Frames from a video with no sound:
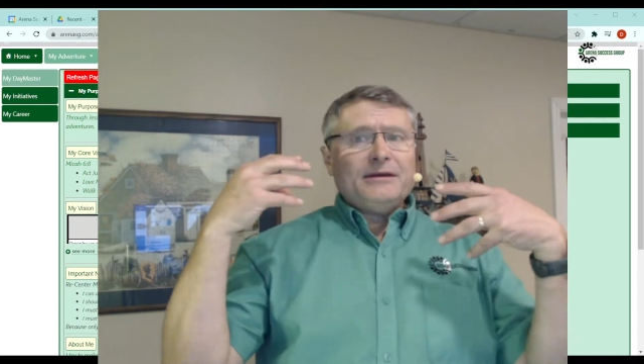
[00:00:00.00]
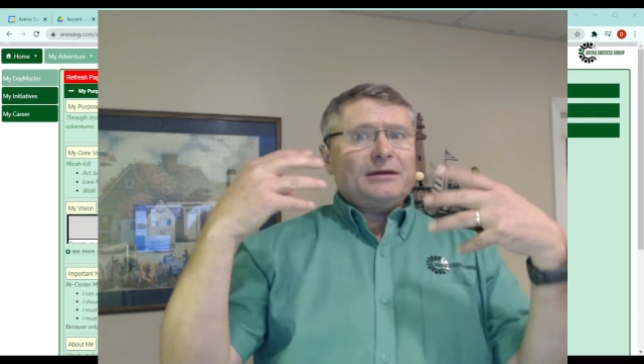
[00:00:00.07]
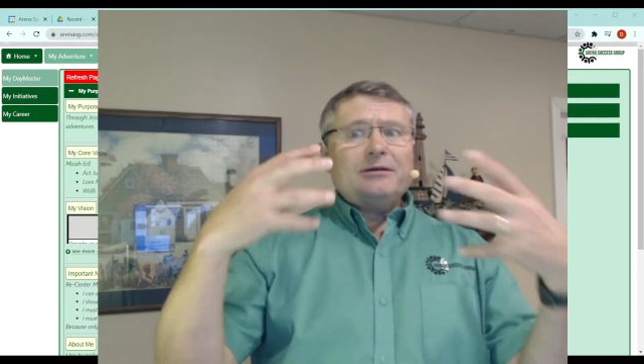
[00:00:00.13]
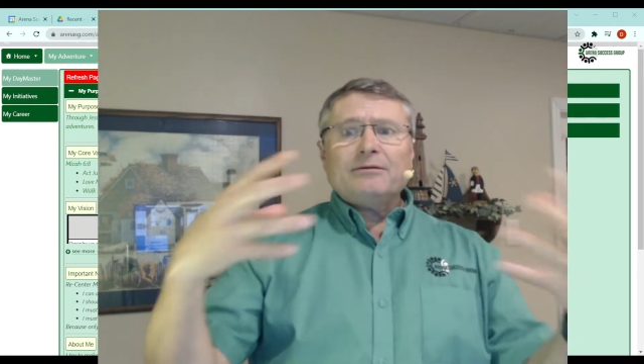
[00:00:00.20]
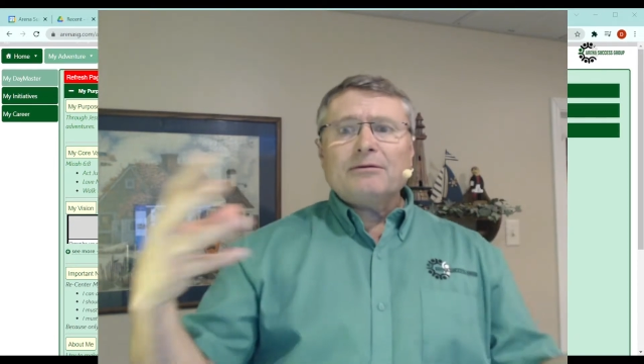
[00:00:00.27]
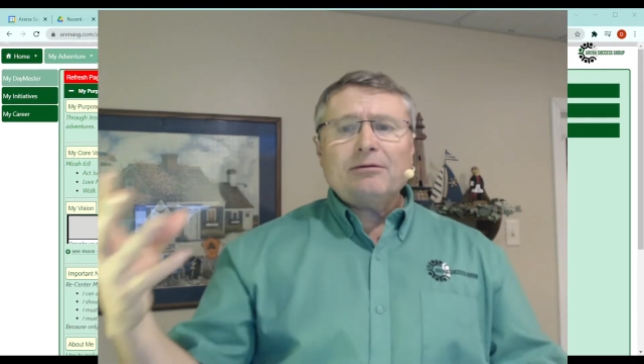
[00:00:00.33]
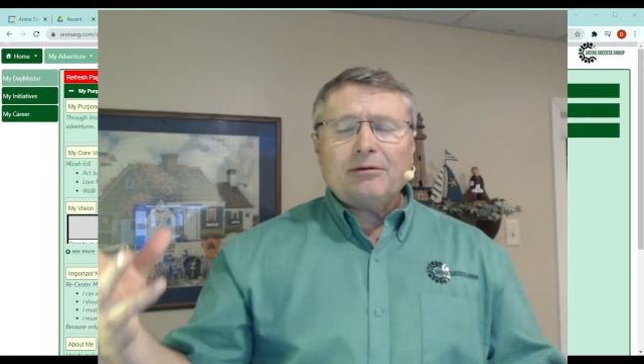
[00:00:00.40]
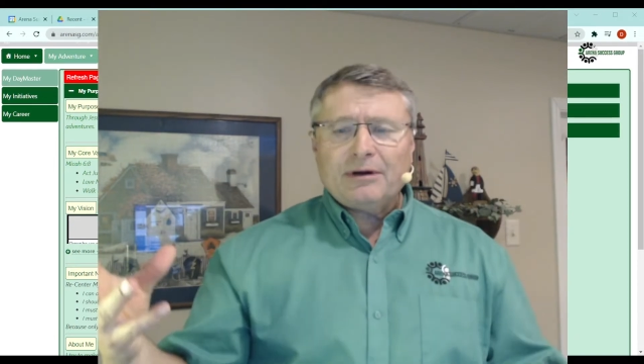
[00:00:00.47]

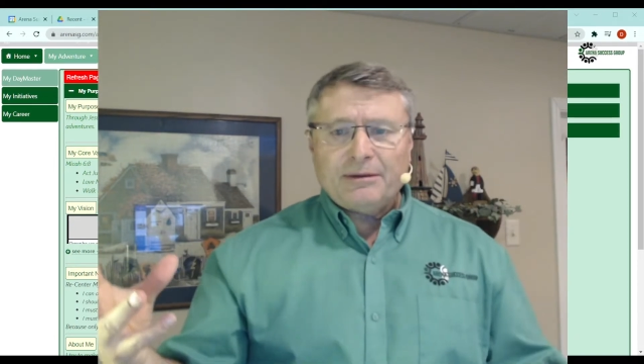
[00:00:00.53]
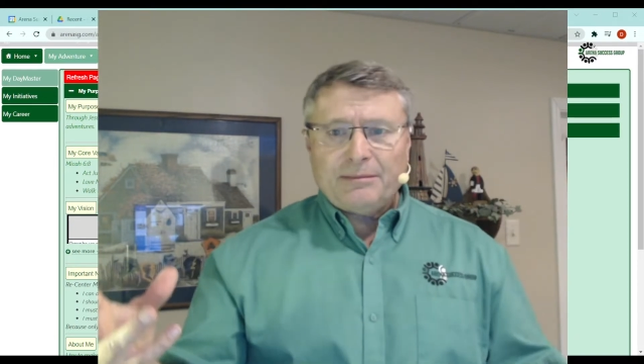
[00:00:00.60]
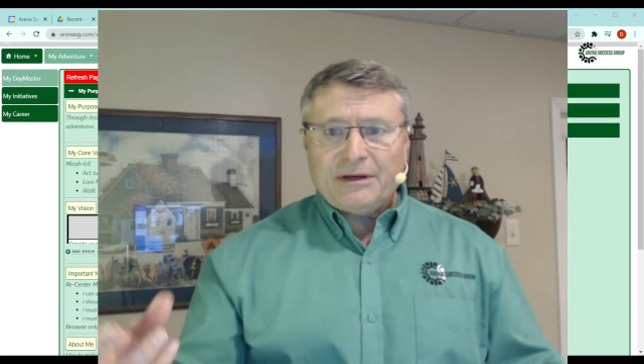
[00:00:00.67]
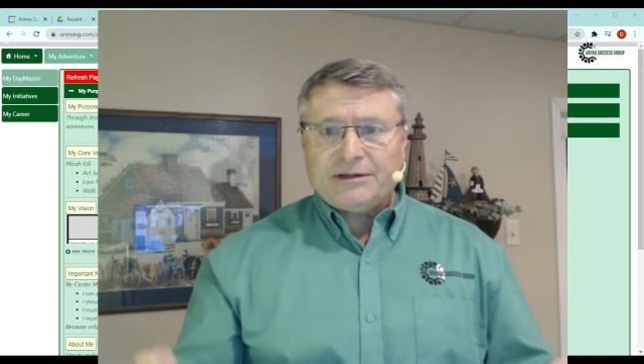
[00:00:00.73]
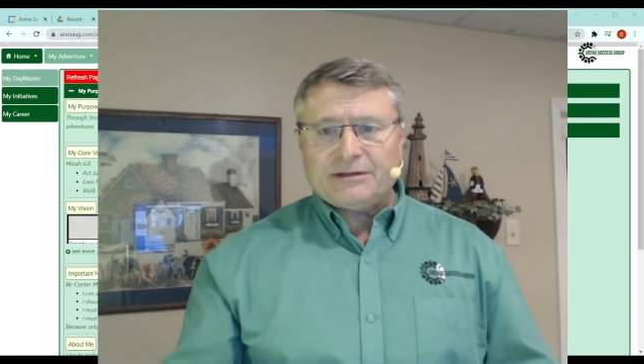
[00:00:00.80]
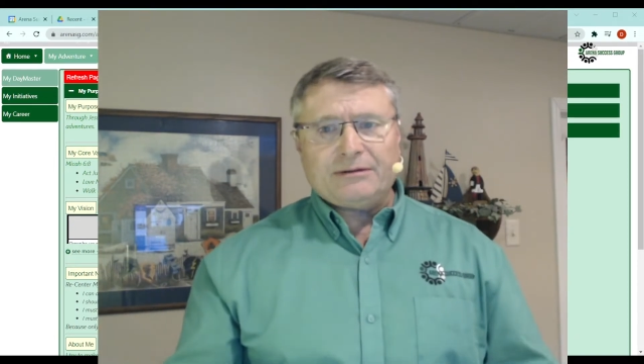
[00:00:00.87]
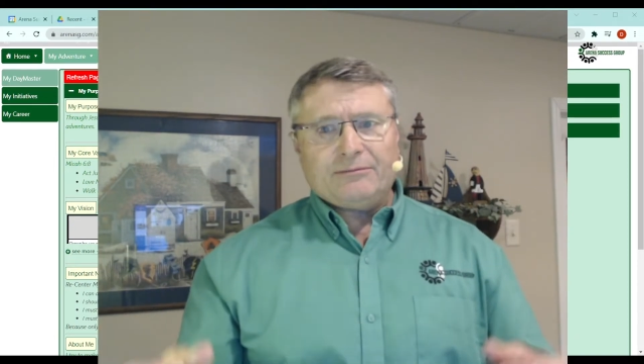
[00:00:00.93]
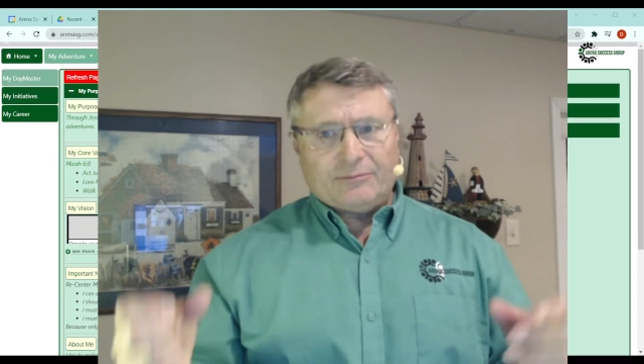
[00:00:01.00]
hero on a
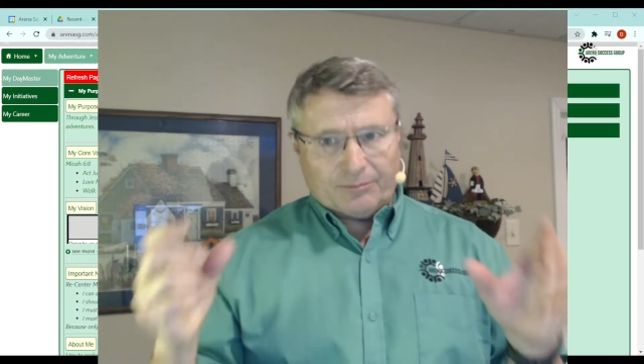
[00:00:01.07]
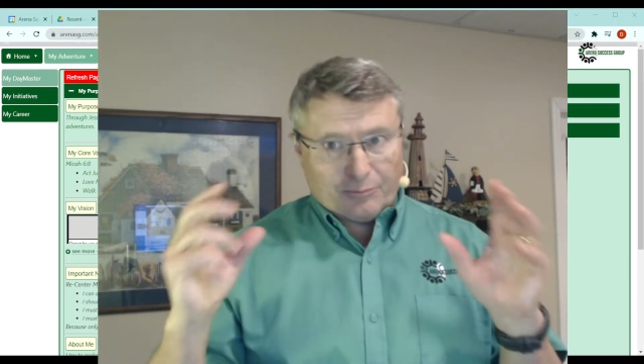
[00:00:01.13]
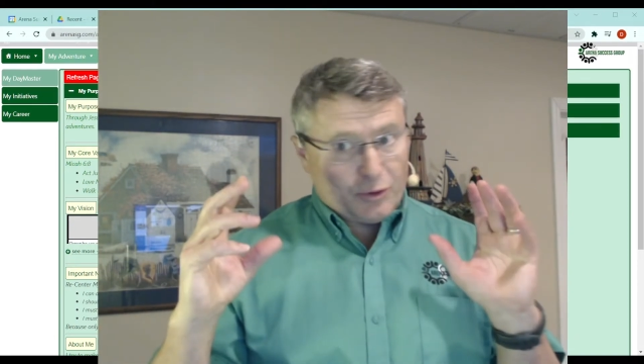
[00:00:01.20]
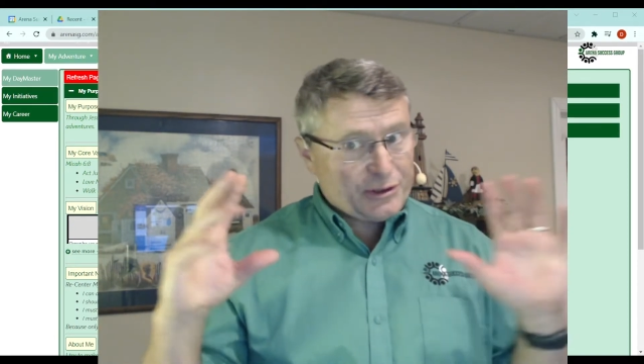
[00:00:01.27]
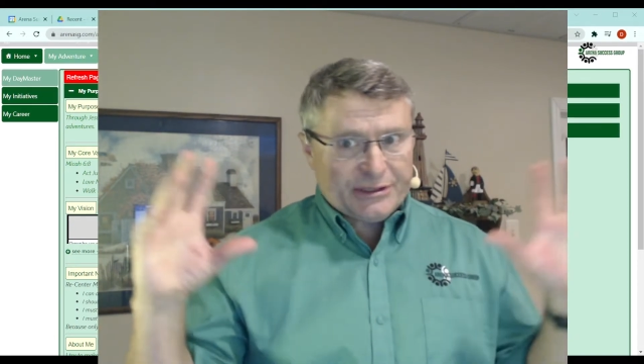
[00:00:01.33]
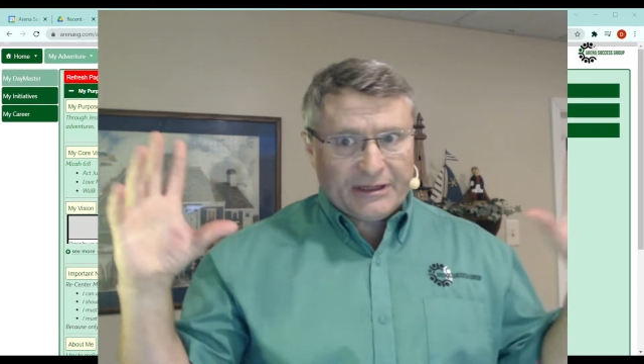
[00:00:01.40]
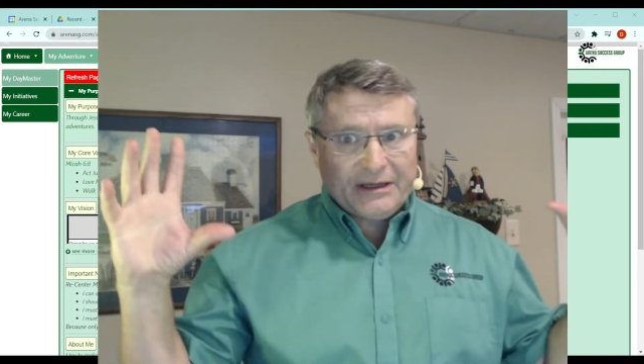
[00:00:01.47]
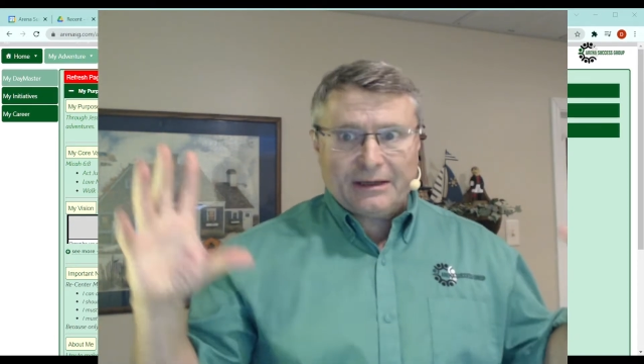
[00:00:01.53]
mission,
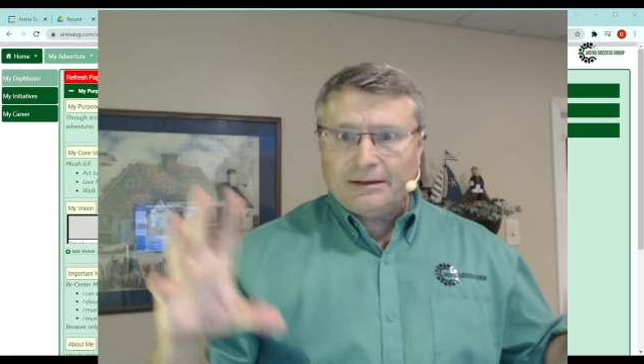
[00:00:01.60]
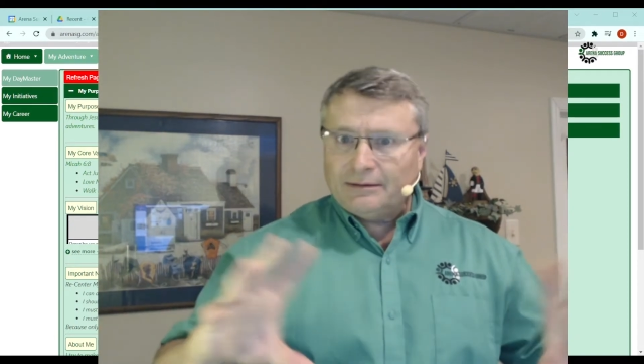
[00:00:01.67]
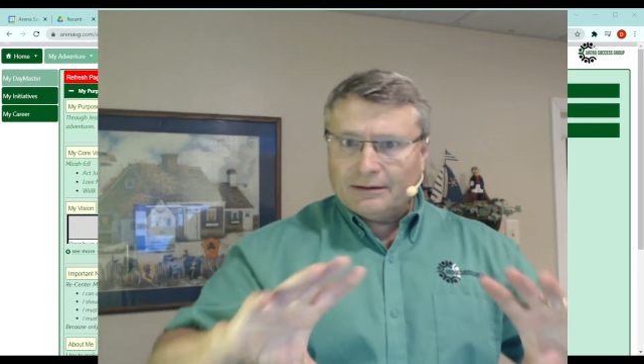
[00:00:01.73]
which again,